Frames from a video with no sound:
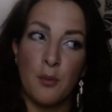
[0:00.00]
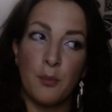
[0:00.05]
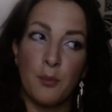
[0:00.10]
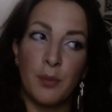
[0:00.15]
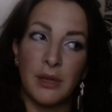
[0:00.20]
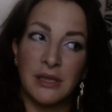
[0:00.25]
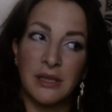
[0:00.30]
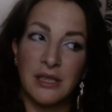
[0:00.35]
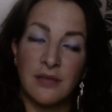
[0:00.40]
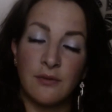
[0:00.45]

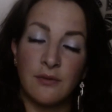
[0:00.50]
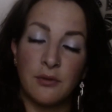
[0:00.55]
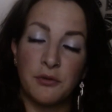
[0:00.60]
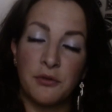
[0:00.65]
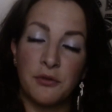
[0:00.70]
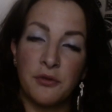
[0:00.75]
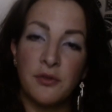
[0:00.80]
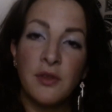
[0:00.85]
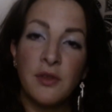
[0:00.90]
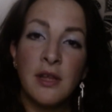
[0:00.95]
But if you
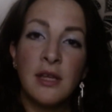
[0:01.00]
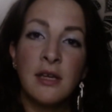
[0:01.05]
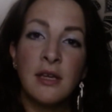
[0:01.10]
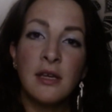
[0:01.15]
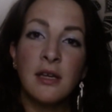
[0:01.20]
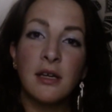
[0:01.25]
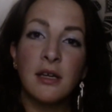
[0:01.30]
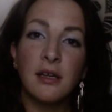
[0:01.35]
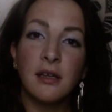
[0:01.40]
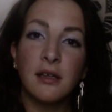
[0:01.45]

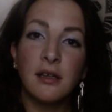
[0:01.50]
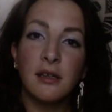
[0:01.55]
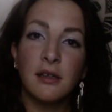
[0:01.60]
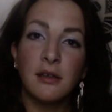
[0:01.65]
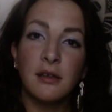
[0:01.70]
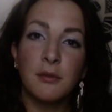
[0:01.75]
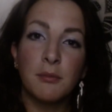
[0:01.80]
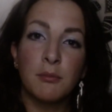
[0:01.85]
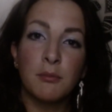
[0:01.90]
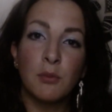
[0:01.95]
think
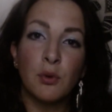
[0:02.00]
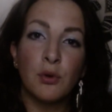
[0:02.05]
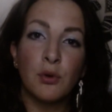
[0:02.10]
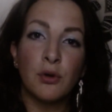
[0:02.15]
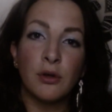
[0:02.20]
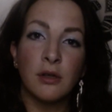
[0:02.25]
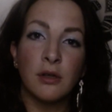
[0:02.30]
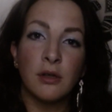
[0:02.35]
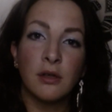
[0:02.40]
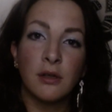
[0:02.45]

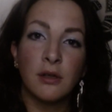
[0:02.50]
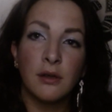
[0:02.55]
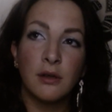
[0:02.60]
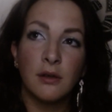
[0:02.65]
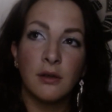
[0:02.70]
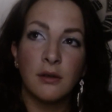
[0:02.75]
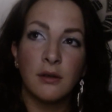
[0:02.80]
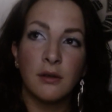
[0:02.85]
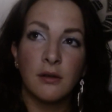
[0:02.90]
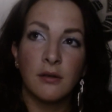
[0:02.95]
more
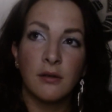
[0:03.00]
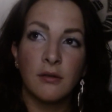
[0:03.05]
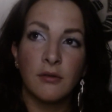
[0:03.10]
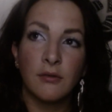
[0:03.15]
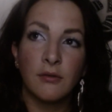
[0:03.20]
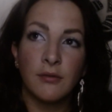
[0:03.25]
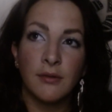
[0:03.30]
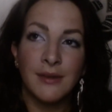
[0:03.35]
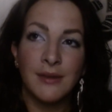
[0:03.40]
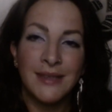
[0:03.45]

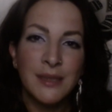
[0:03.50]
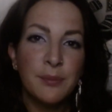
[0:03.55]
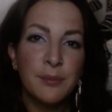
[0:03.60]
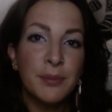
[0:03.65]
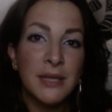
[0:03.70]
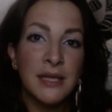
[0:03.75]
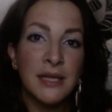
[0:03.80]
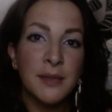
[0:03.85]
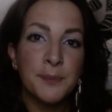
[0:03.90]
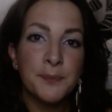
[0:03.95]

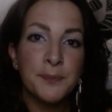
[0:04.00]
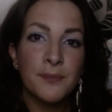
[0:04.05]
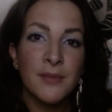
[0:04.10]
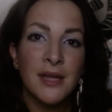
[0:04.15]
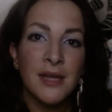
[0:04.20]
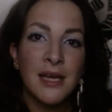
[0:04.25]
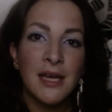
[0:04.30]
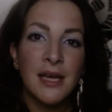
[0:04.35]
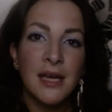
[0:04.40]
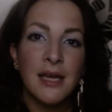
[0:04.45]
deeply,
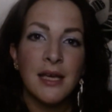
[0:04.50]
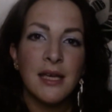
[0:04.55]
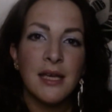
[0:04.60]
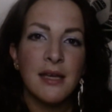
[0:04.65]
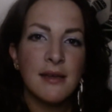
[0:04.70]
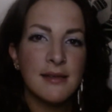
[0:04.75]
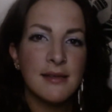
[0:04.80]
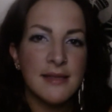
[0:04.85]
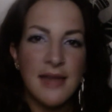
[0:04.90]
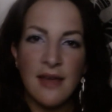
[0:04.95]

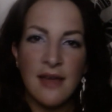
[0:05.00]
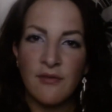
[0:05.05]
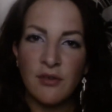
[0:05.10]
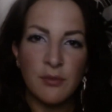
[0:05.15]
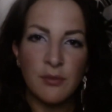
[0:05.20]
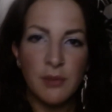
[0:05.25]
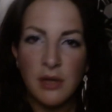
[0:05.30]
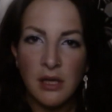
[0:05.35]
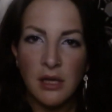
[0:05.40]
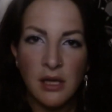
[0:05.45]
it's never
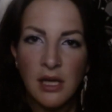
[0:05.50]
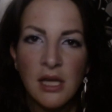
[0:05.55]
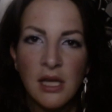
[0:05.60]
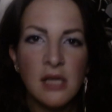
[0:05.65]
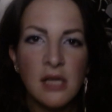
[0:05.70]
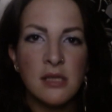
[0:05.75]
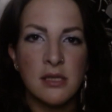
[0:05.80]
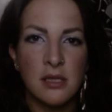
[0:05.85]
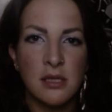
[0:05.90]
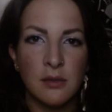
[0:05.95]
been
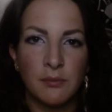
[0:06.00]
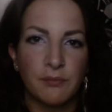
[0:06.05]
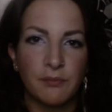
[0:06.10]
easy.